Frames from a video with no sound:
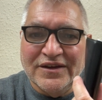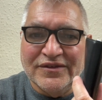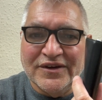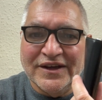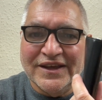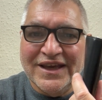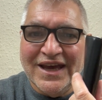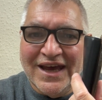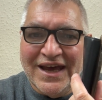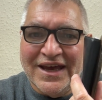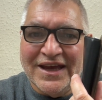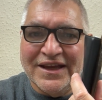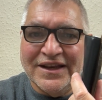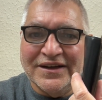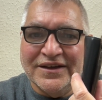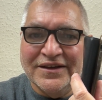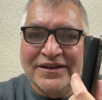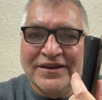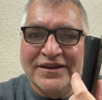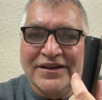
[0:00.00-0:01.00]

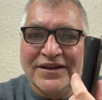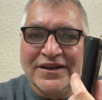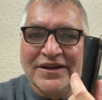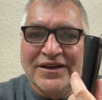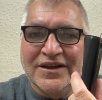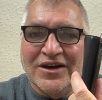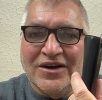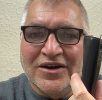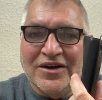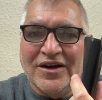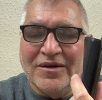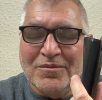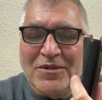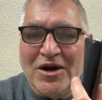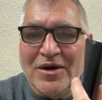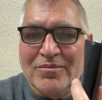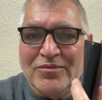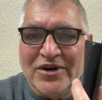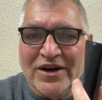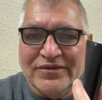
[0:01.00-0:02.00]
can,
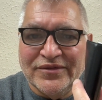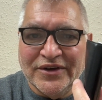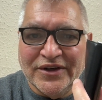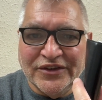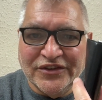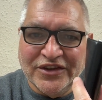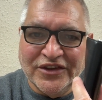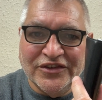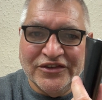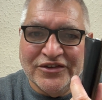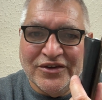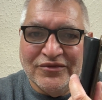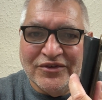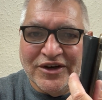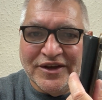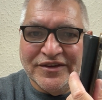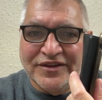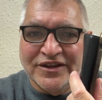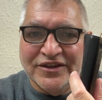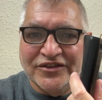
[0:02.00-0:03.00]
my preference is to
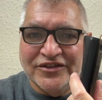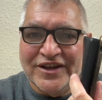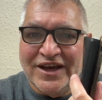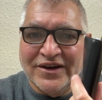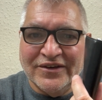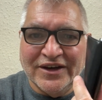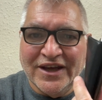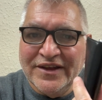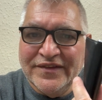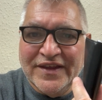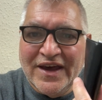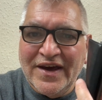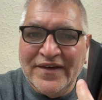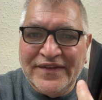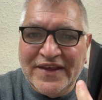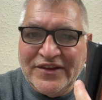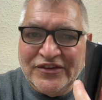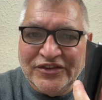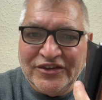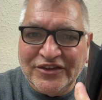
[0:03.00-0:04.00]
write things down, and
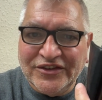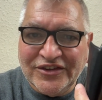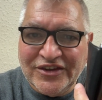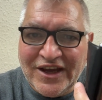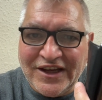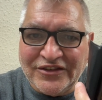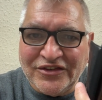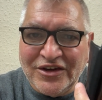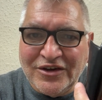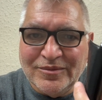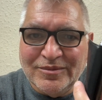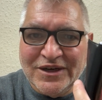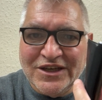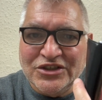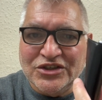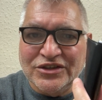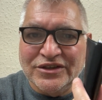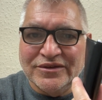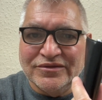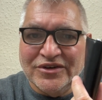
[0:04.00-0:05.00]
there's a tactile
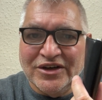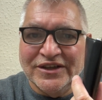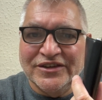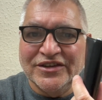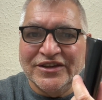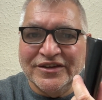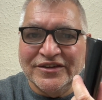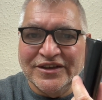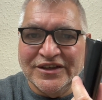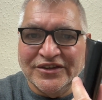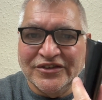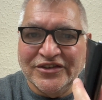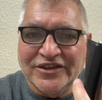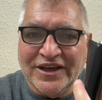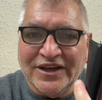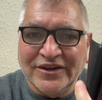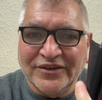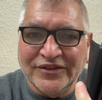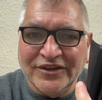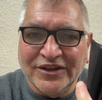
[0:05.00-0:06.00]
pleasure of writing things
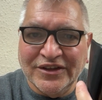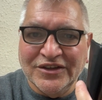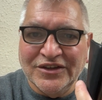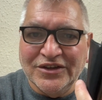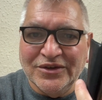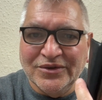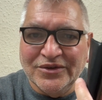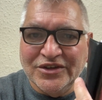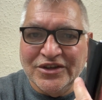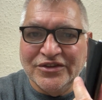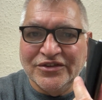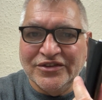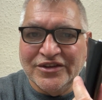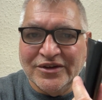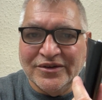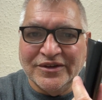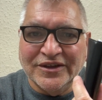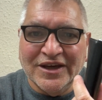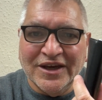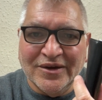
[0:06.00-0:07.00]
down that you just
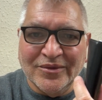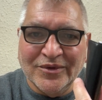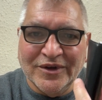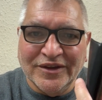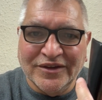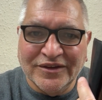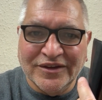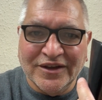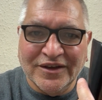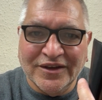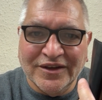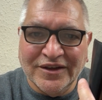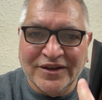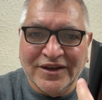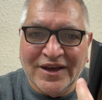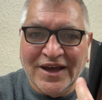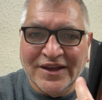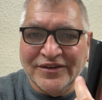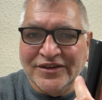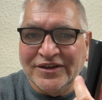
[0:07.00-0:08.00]
don't get with
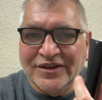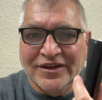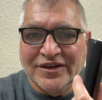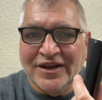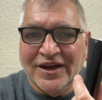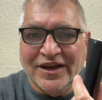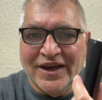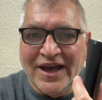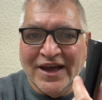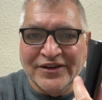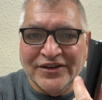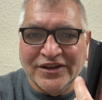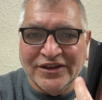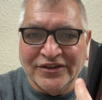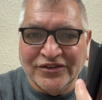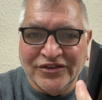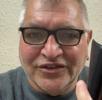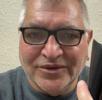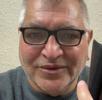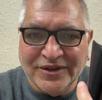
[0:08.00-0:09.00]
adding
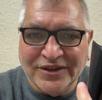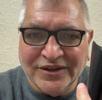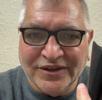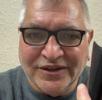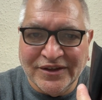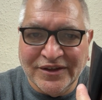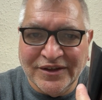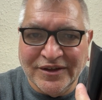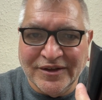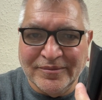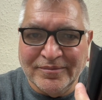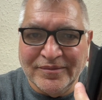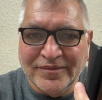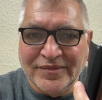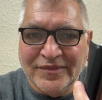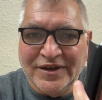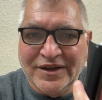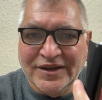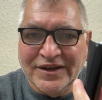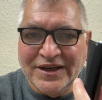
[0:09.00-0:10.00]
to
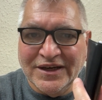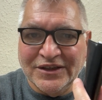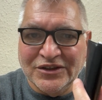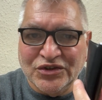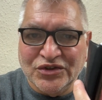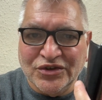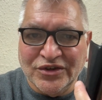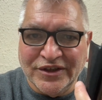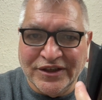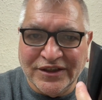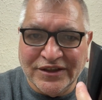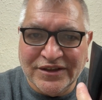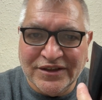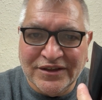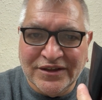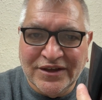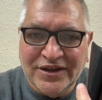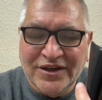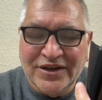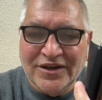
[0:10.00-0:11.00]
an electronic
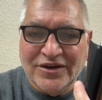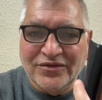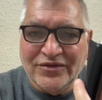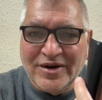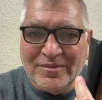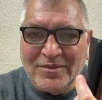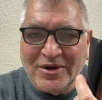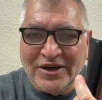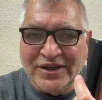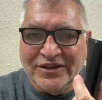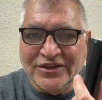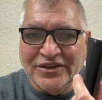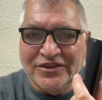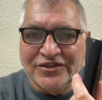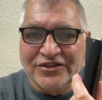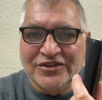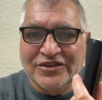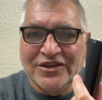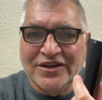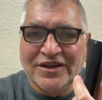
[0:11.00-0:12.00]

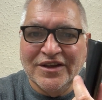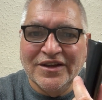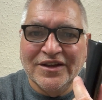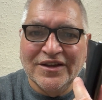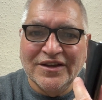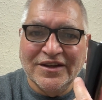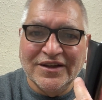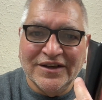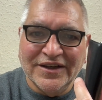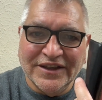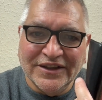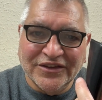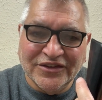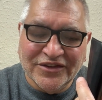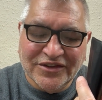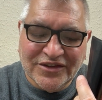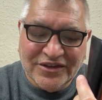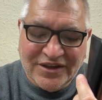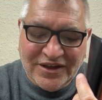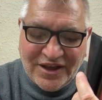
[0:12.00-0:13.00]
reminders
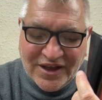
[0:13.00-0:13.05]
list.